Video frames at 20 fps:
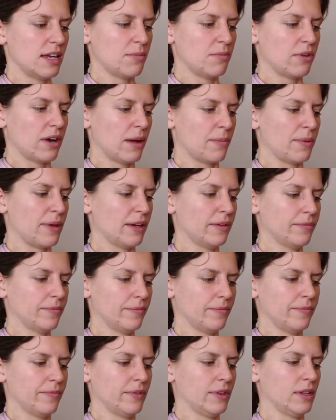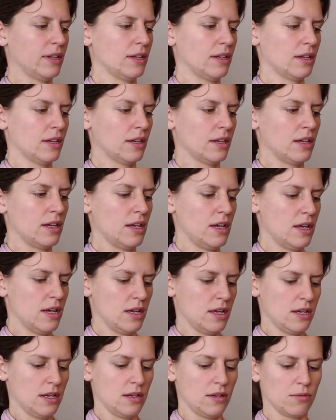keep wrapping.
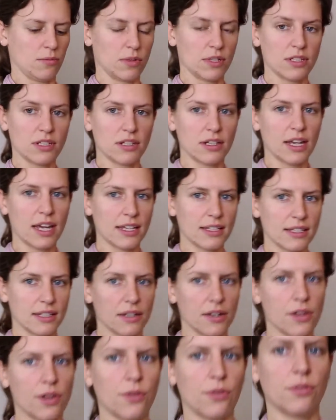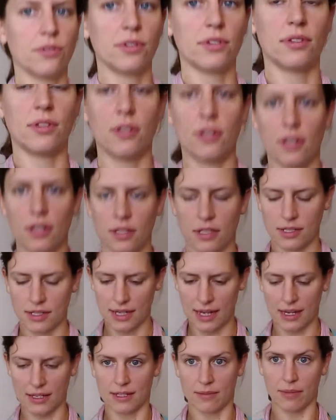And once you're getting close
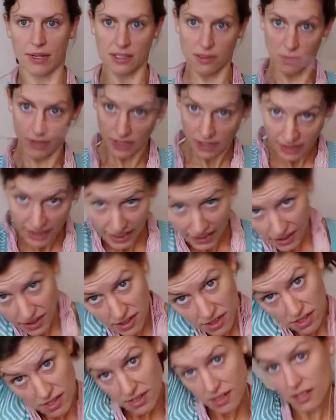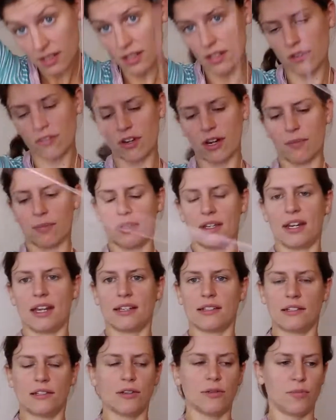to getting back to where your neck is, just unwrap the
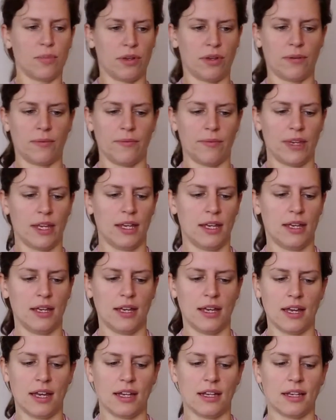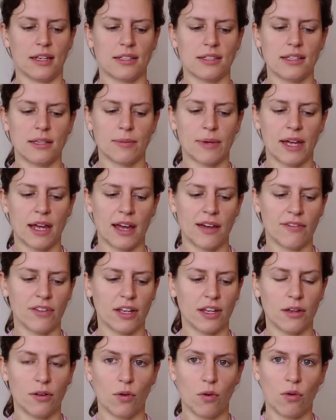next loop. And you can see by
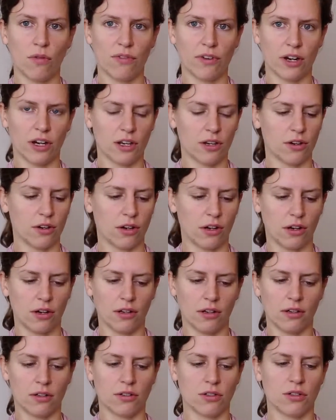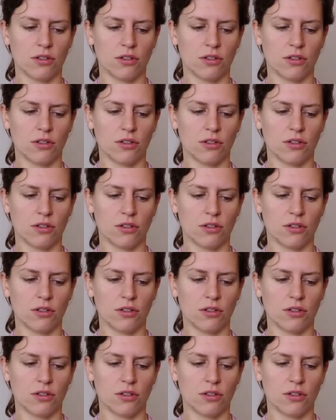having it over your